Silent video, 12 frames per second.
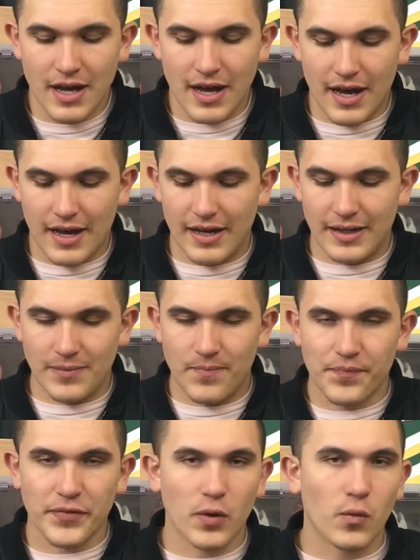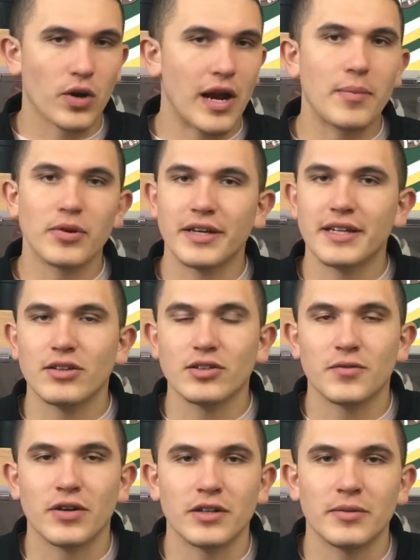Um, we're able to get those
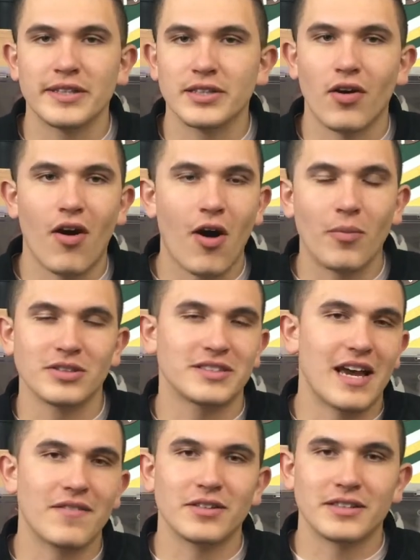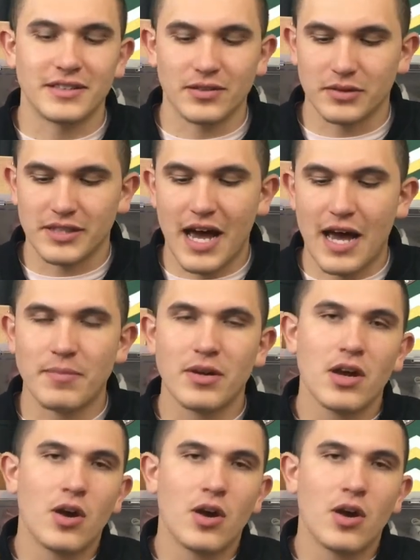for under retail almost every single time.